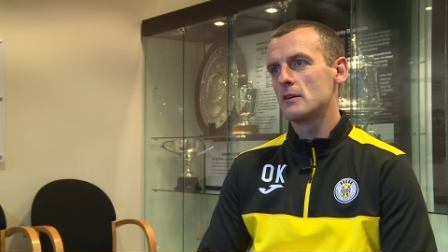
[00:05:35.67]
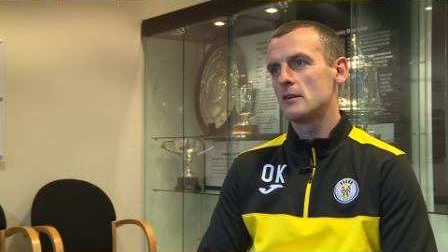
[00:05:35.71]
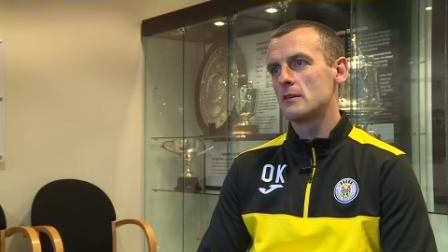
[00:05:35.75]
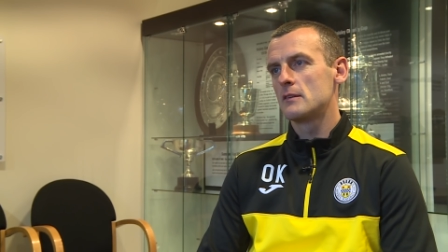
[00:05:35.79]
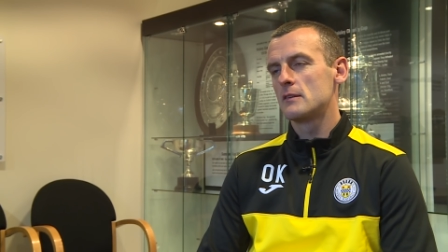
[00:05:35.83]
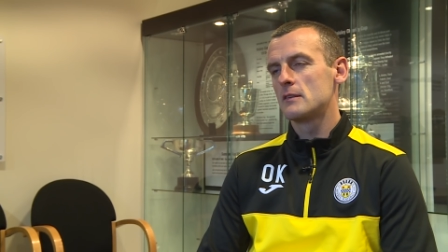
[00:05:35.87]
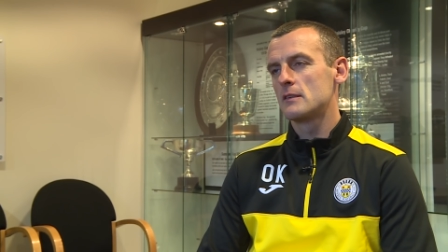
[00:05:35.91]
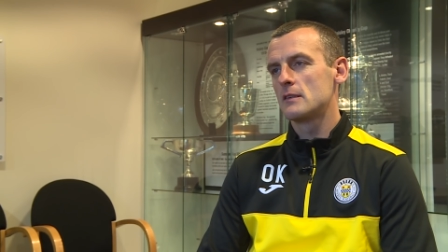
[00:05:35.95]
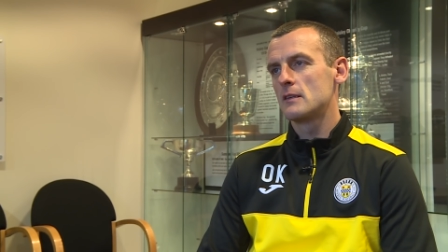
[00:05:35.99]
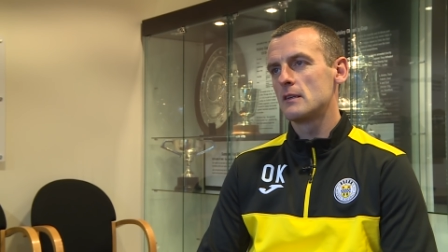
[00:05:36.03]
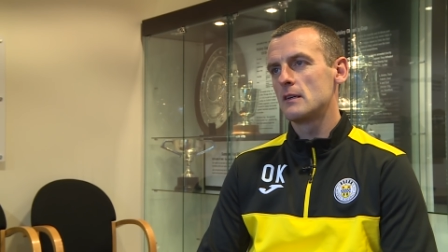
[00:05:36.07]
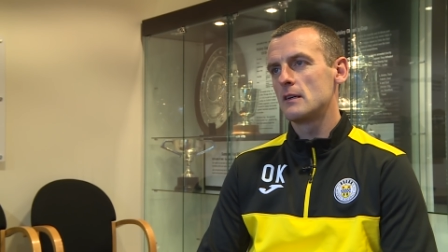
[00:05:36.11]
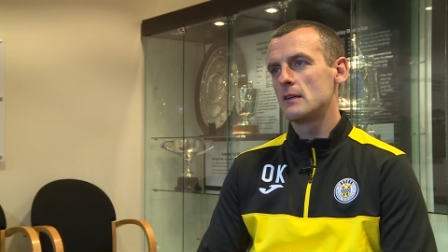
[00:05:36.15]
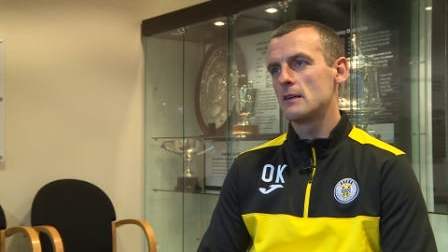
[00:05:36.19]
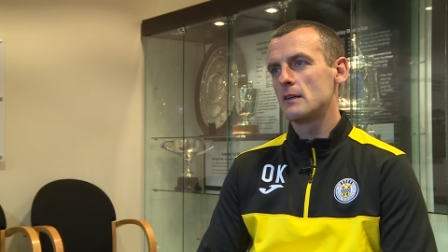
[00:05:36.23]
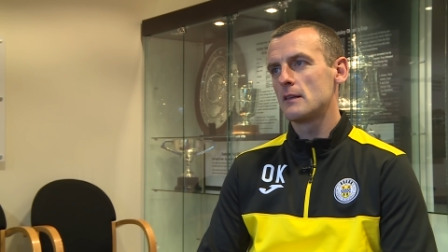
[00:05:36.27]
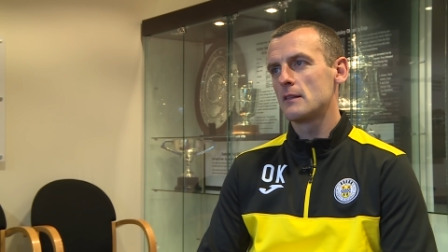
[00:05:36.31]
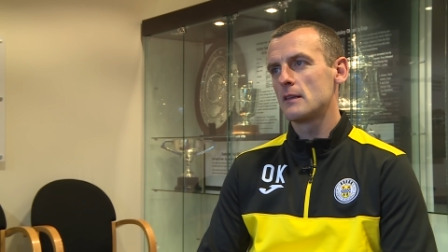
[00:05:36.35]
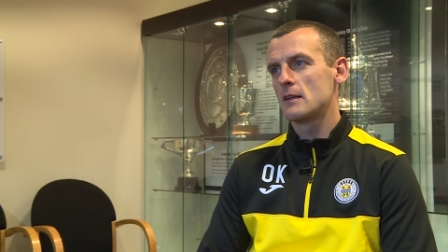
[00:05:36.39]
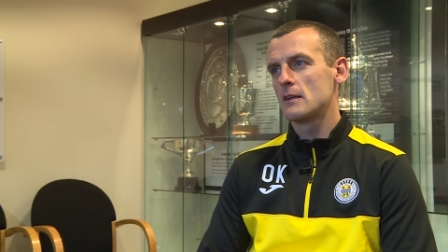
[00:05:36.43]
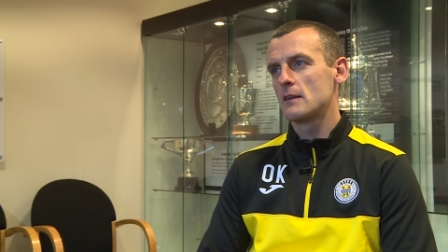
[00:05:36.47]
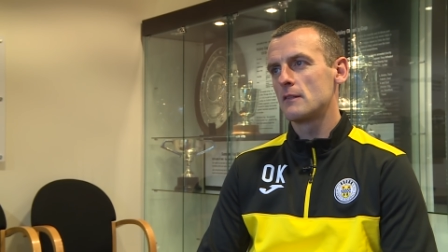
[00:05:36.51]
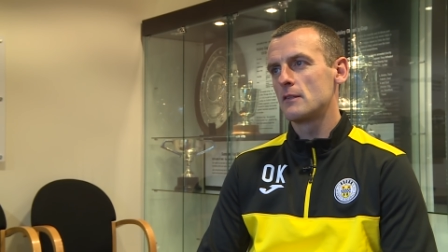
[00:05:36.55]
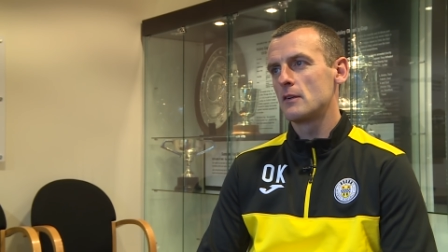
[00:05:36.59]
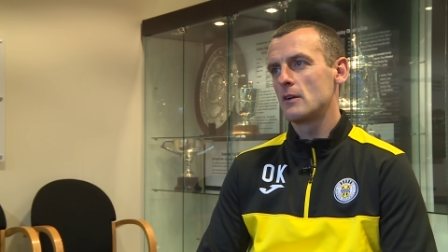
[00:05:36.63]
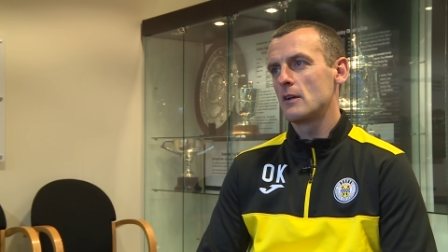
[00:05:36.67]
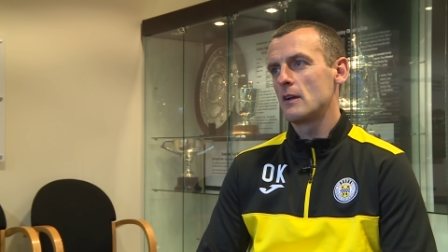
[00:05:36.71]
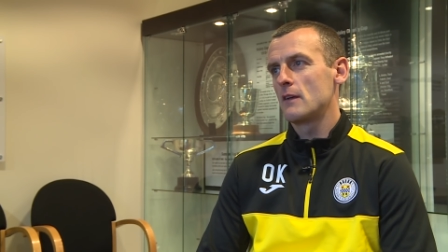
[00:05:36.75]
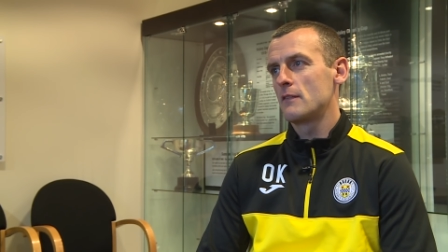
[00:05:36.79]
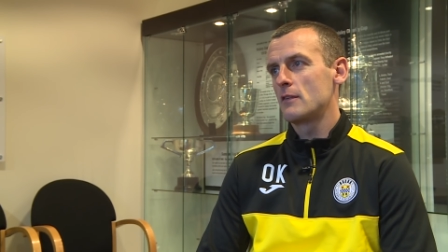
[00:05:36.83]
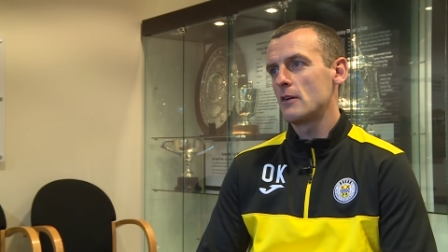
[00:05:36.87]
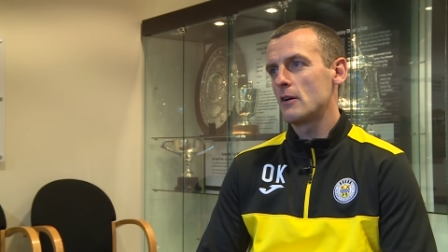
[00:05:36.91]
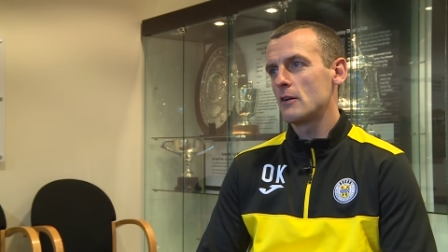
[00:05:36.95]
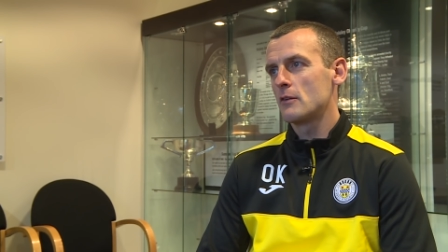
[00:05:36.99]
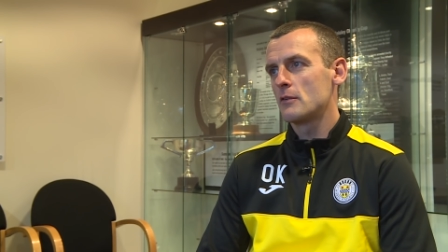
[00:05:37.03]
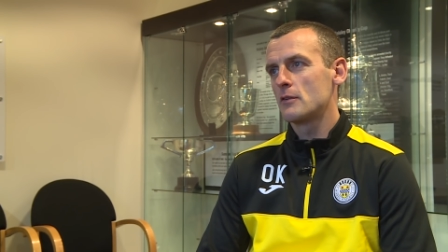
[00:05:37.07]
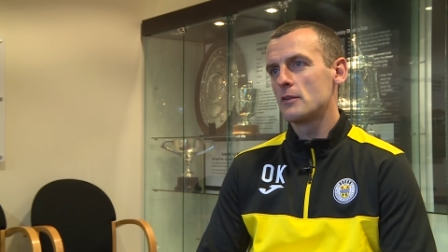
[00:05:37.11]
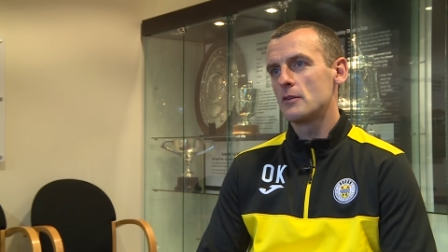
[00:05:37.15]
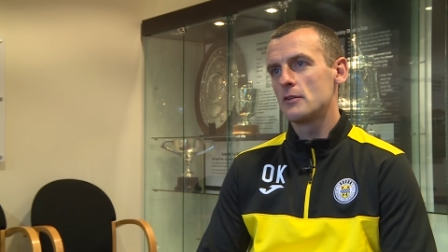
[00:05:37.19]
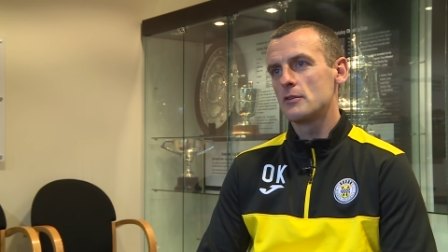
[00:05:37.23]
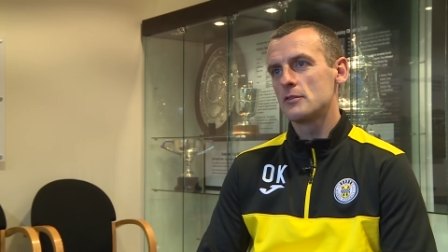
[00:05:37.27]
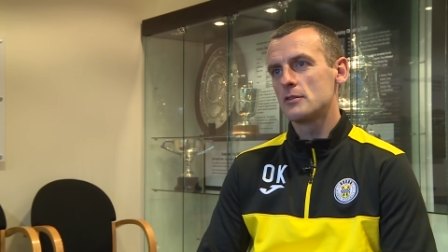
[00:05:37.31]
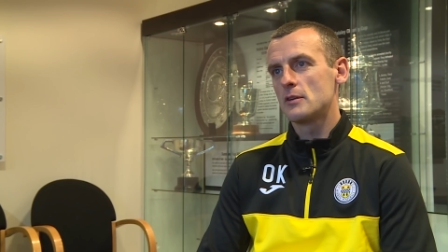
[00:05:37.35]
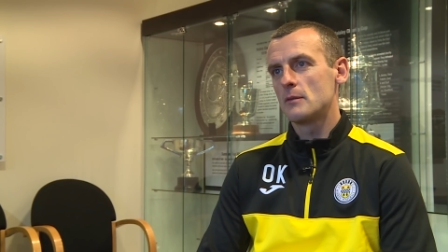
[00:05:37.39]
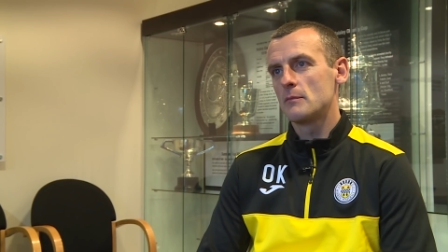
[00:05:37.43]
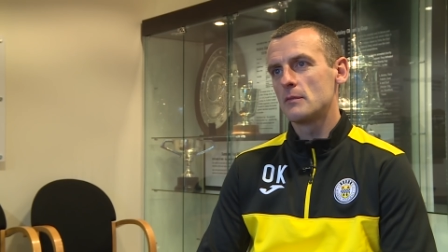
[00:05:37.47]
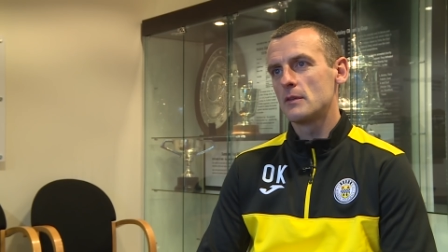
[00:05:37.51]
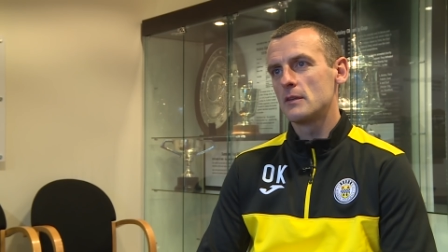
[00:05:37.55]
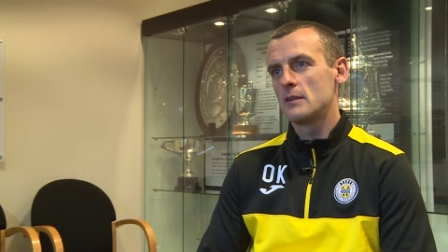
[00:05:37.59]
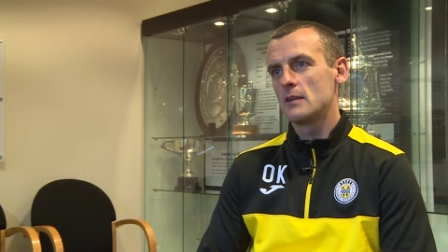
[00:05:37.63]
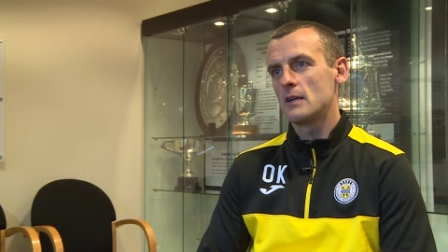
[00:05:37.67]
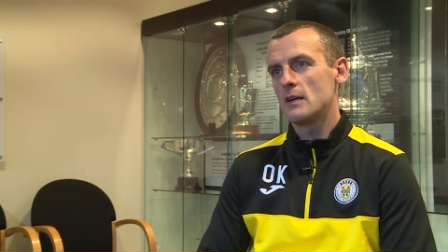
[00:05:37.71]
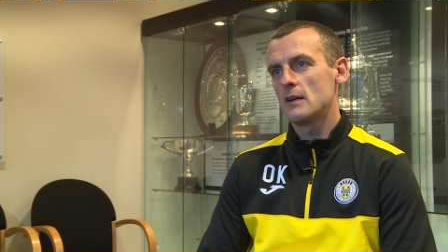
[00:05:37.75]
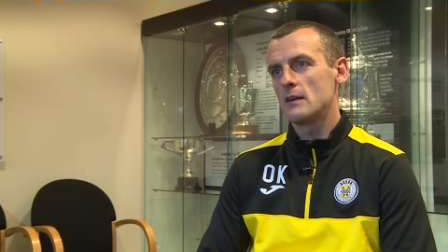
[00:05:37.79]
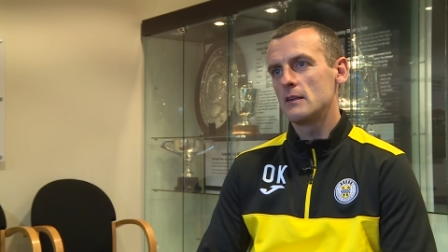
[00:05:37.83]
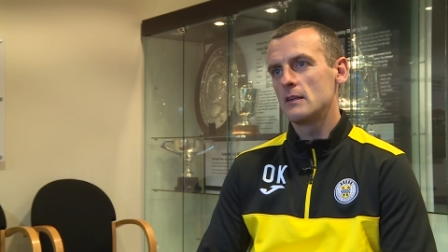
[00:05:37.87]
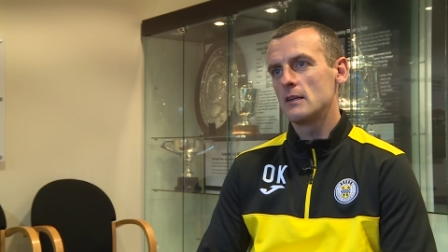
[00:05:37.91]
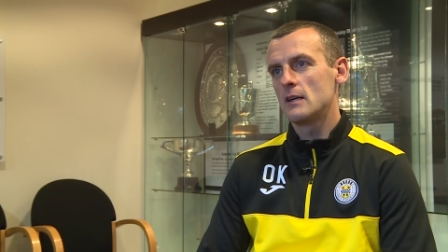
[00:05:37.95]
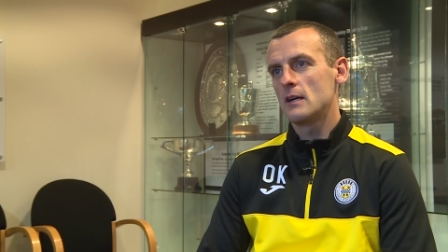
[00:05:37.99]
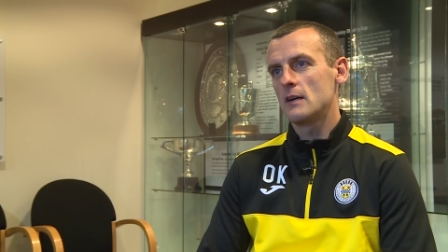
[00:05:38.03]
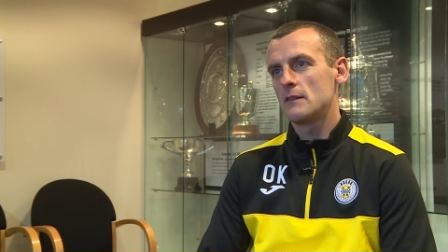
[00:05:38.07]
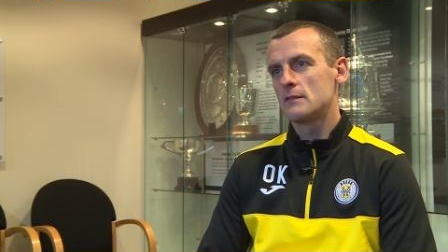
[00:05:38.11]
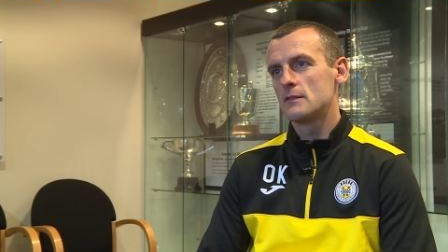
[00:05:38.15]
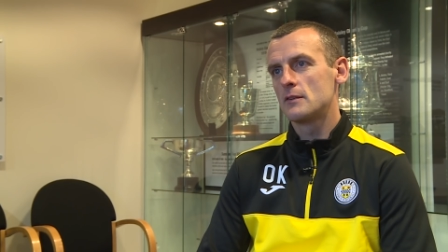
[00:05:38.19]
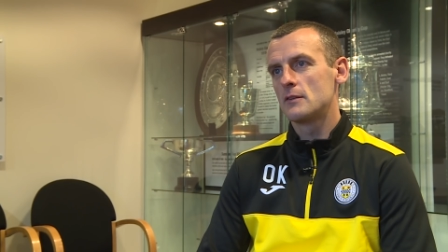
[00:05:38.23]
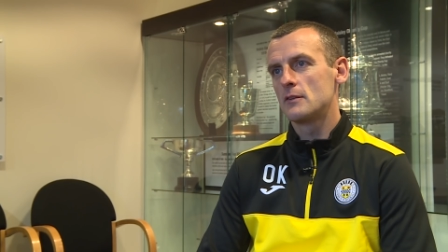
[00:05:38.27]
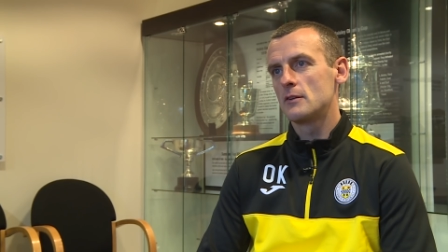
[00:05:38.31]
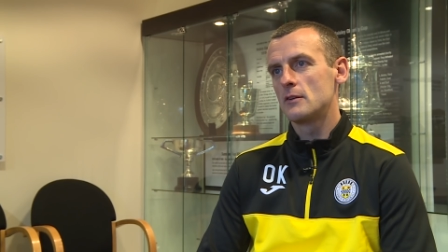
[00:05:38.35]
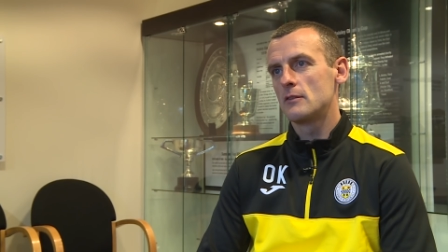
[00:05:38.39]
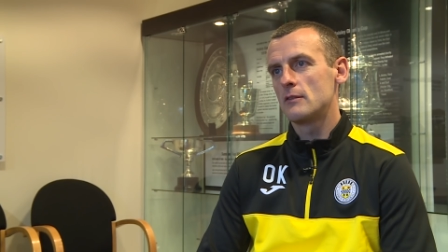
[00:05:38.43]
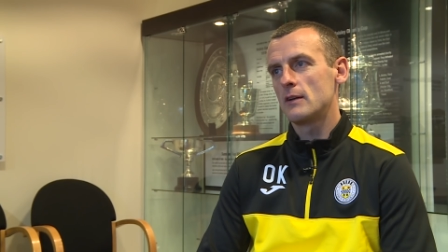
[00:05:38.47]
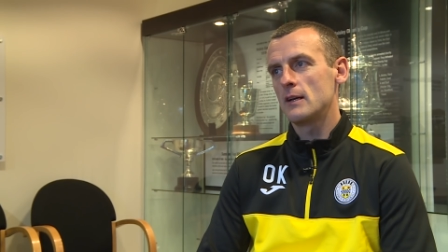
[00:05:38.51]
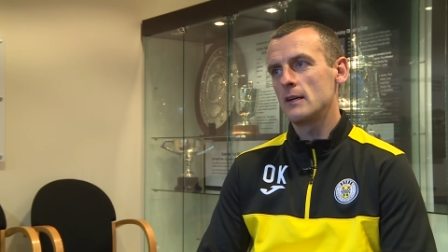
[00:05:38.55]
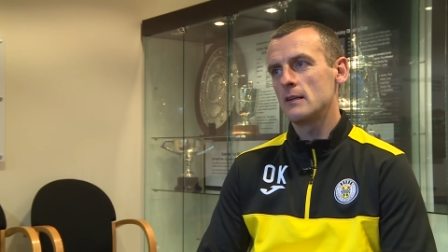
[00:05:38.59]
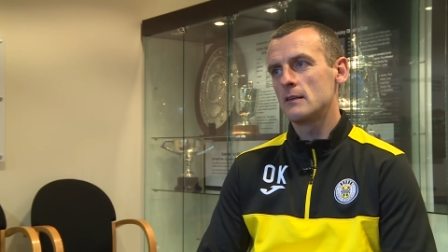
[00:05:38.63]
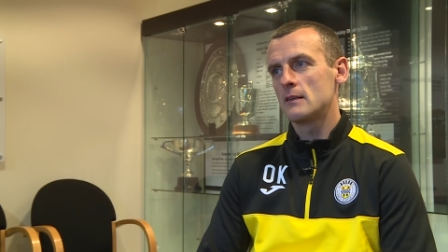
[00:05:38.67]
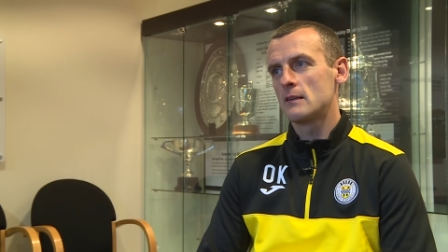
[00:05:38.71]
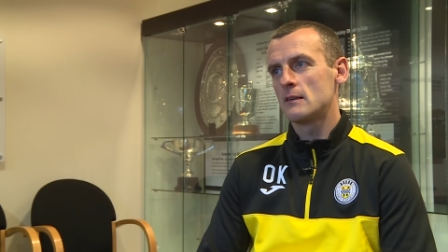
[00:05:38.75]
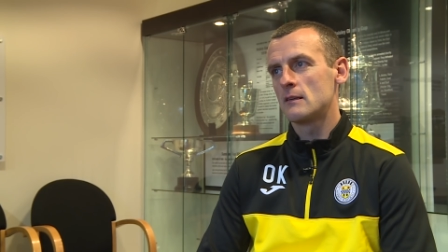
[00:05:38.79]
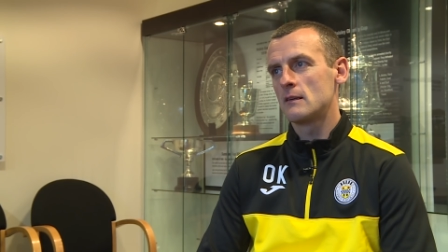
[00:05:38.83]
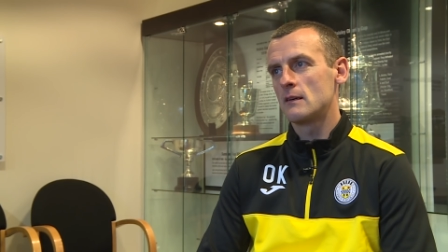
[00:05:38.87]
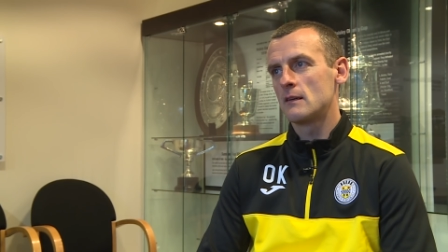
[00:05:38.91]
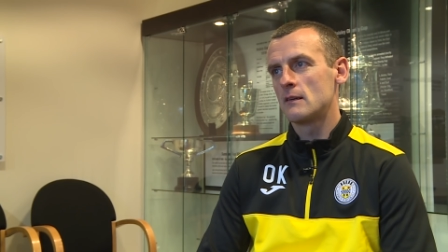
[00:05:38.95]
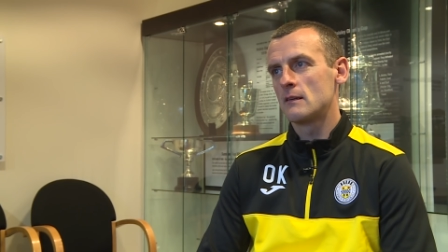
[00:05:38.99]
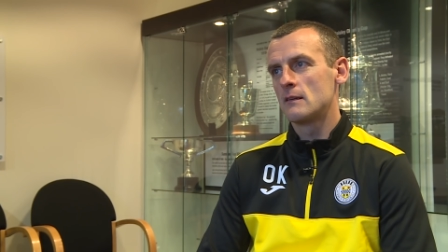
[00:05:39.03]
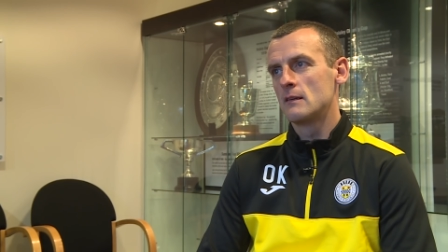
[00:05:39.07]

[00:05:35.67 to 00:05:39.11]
and I think if you are going to do something, you have to do it right, and